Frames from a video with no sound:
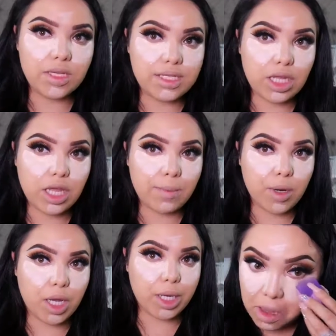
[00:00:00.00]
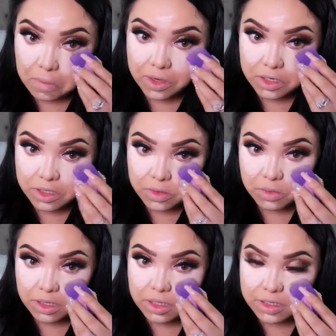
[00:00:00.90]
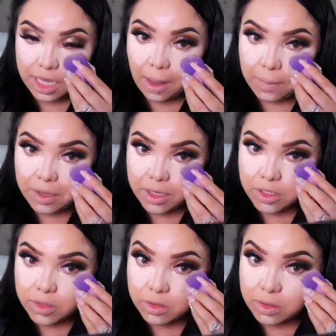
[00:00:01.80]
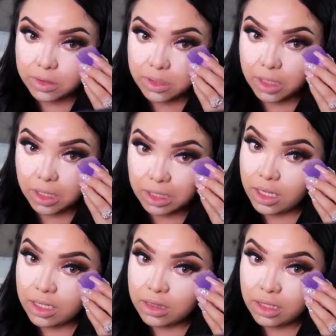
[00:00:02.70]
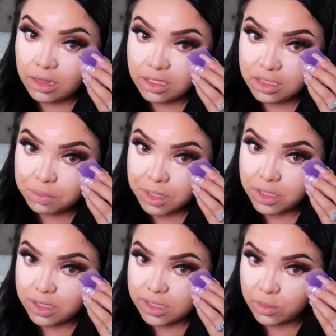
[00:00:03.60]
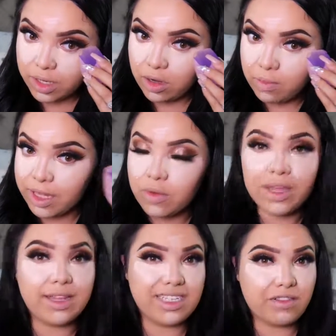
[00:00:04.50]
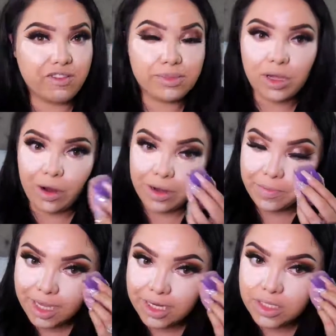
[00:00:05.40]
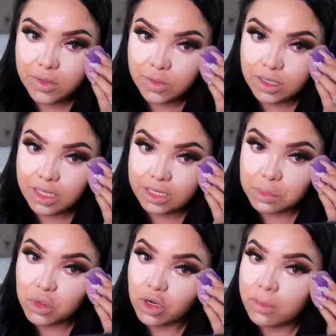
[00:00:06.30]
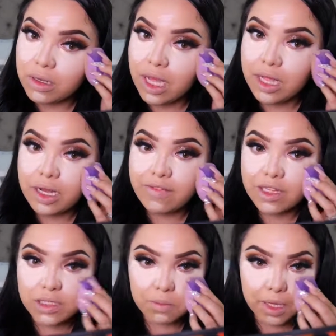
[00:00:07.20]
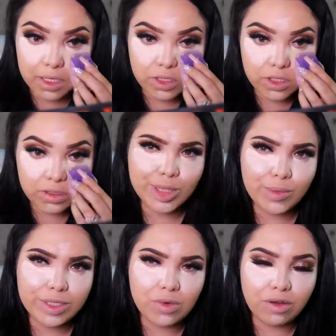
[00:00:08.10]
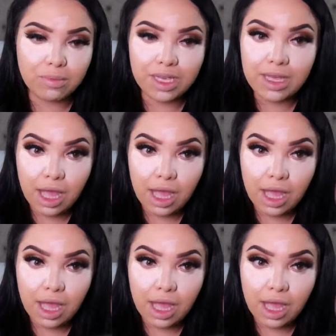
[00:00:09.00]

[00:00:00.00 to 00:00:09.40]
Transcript: It's a lot of product. I'm gonna just really tap it into the skin. I think this sponge as well, by the way, this is from Tarte. It doesn't really absorb a lot of the sponge. What's wrong with me?